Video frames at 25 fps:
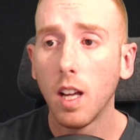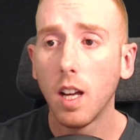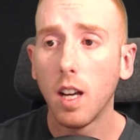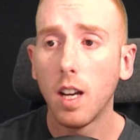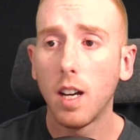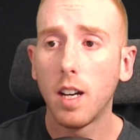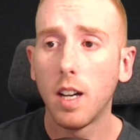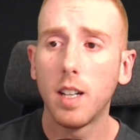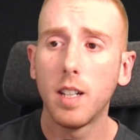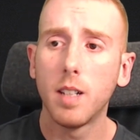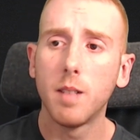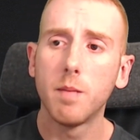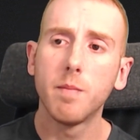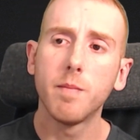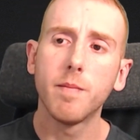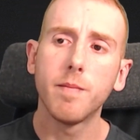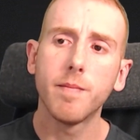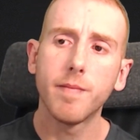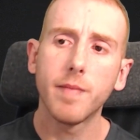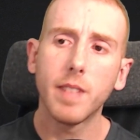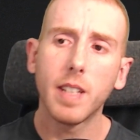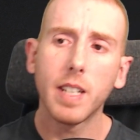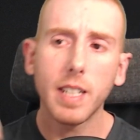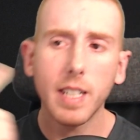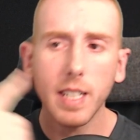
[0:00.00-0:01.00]
I
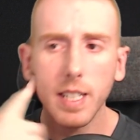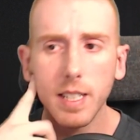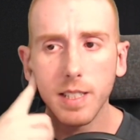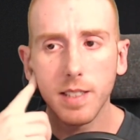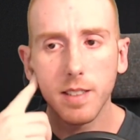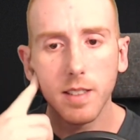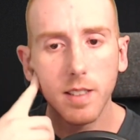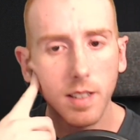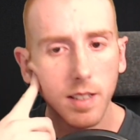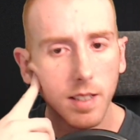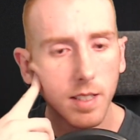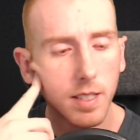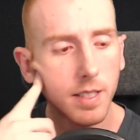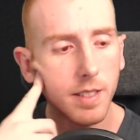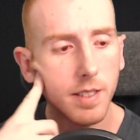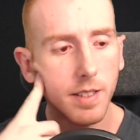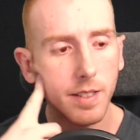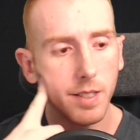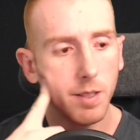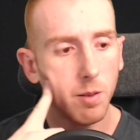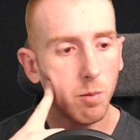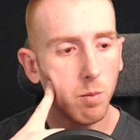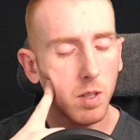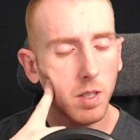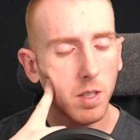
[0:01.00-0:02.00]
guess, let's
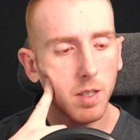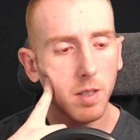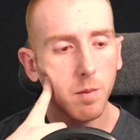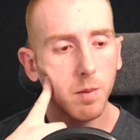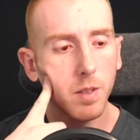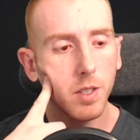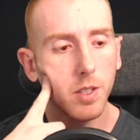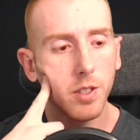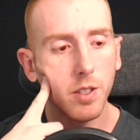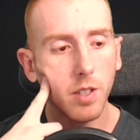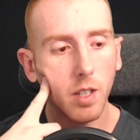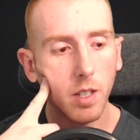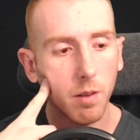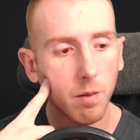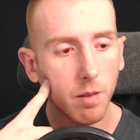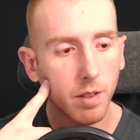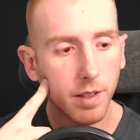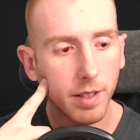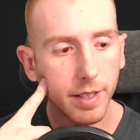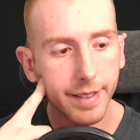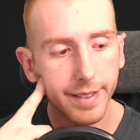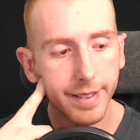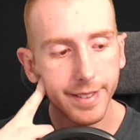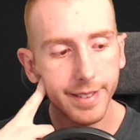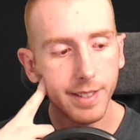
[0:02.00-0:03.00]
see, where can we start with
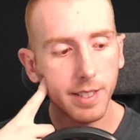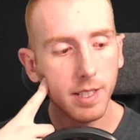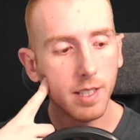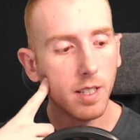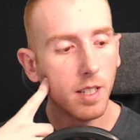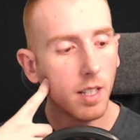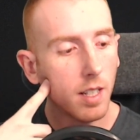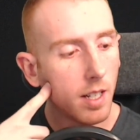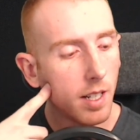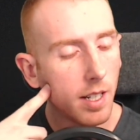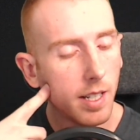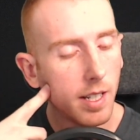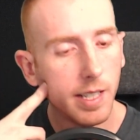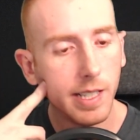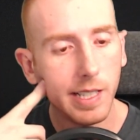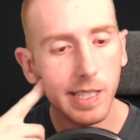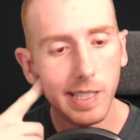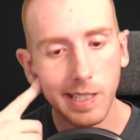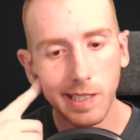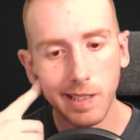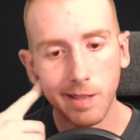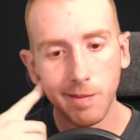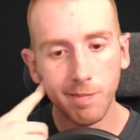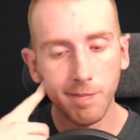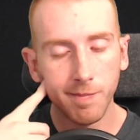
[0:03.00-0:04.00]
this?
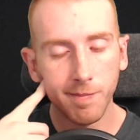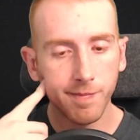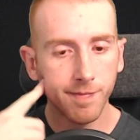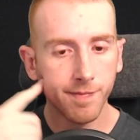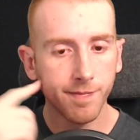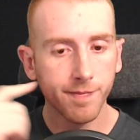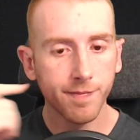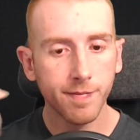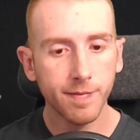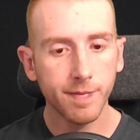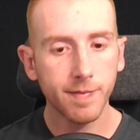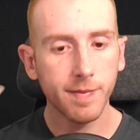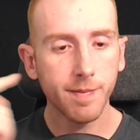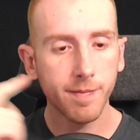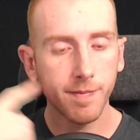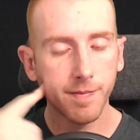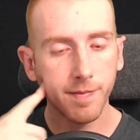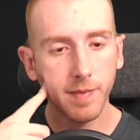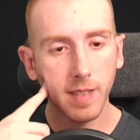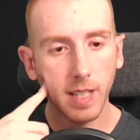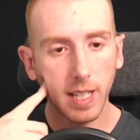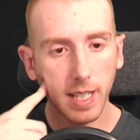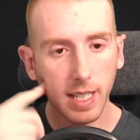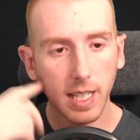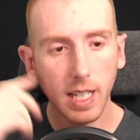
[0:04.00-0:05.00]
I
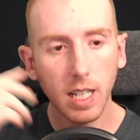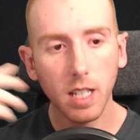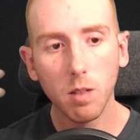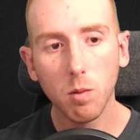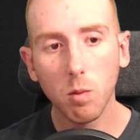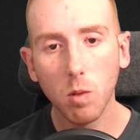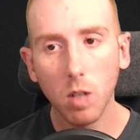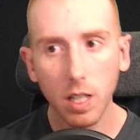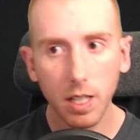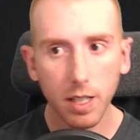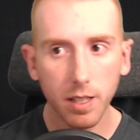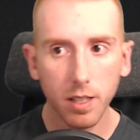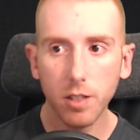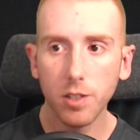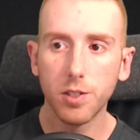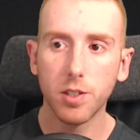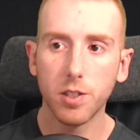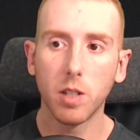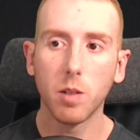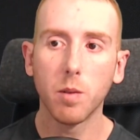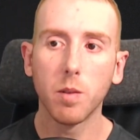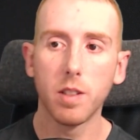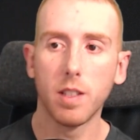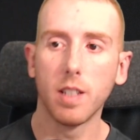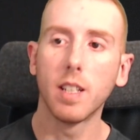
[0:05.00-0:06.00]
kind of wanted to
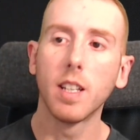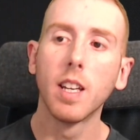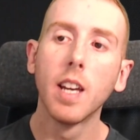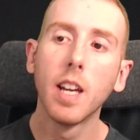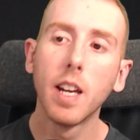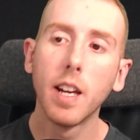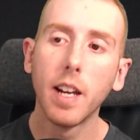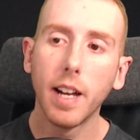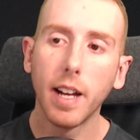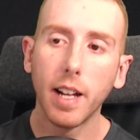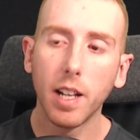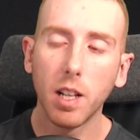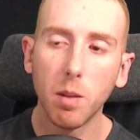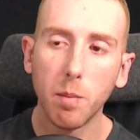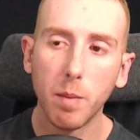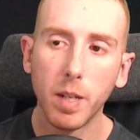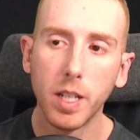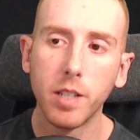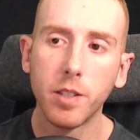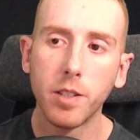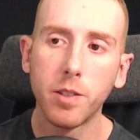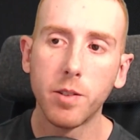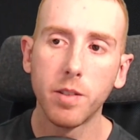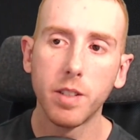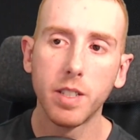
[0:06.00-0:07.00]
start with like
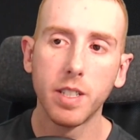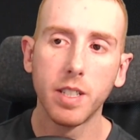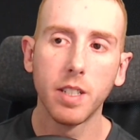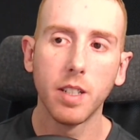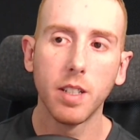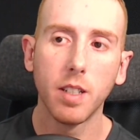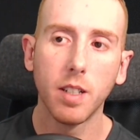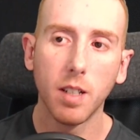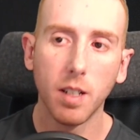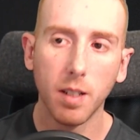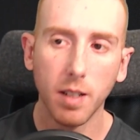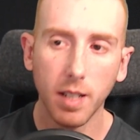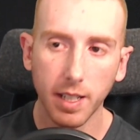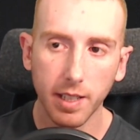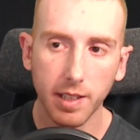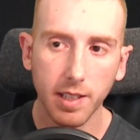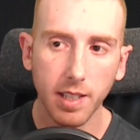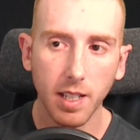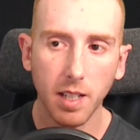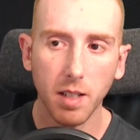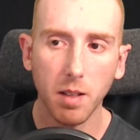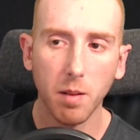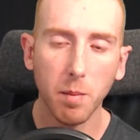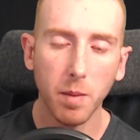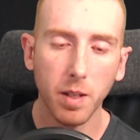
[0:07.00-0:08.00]
elementary, like
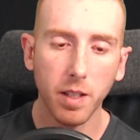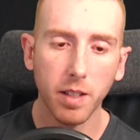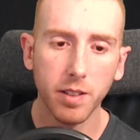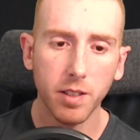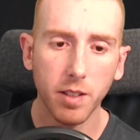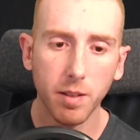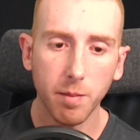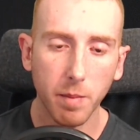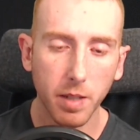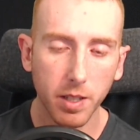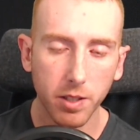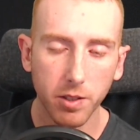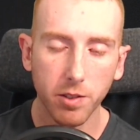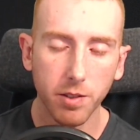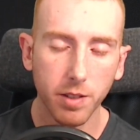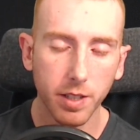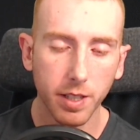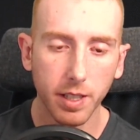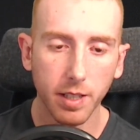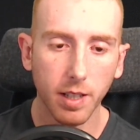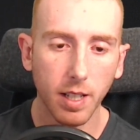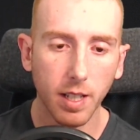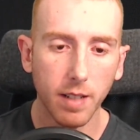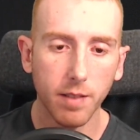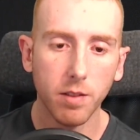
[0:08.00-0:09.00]
the
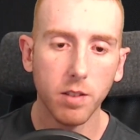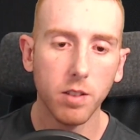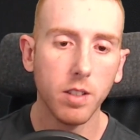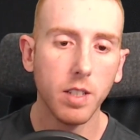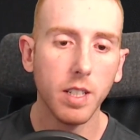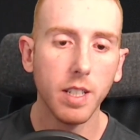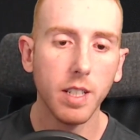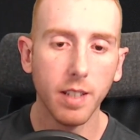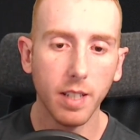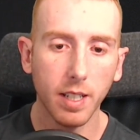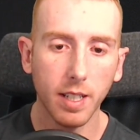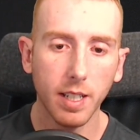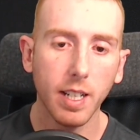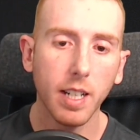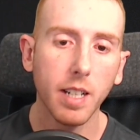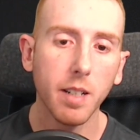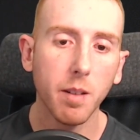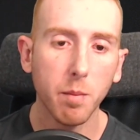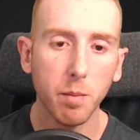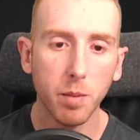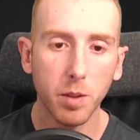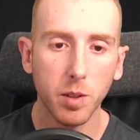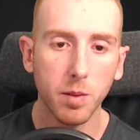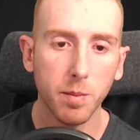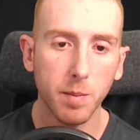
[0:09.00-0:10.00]
elementary level, and then kind
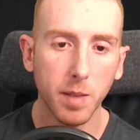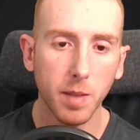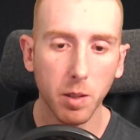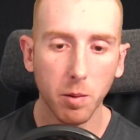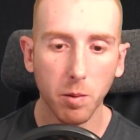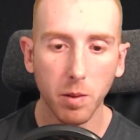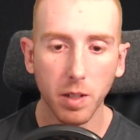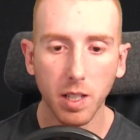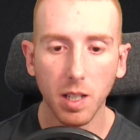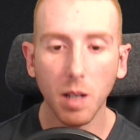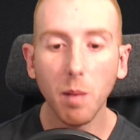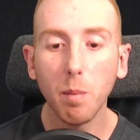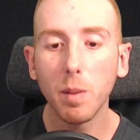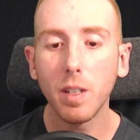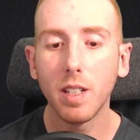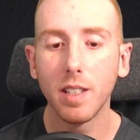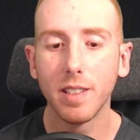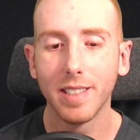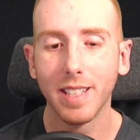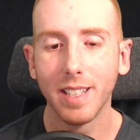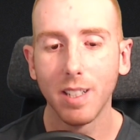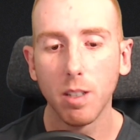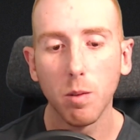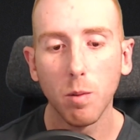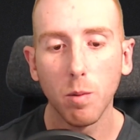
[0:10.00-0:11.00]
of build my way up because
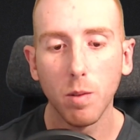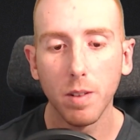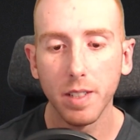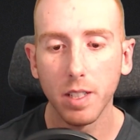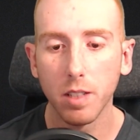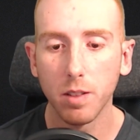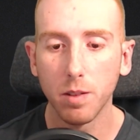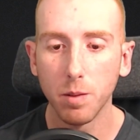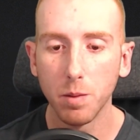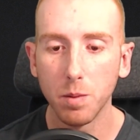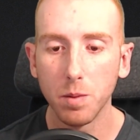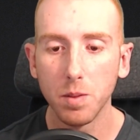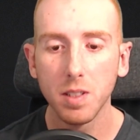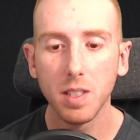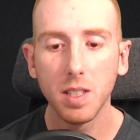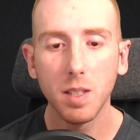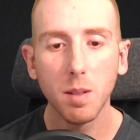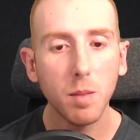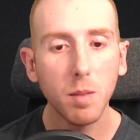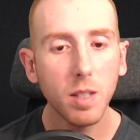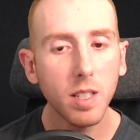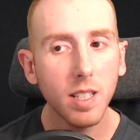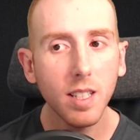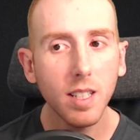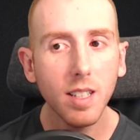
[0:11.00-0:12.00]
I don't want to lose
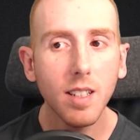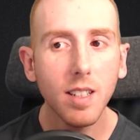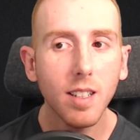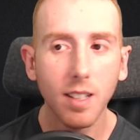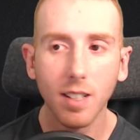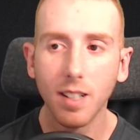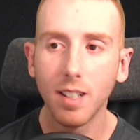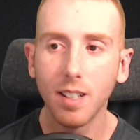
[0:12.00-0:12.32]
anybody.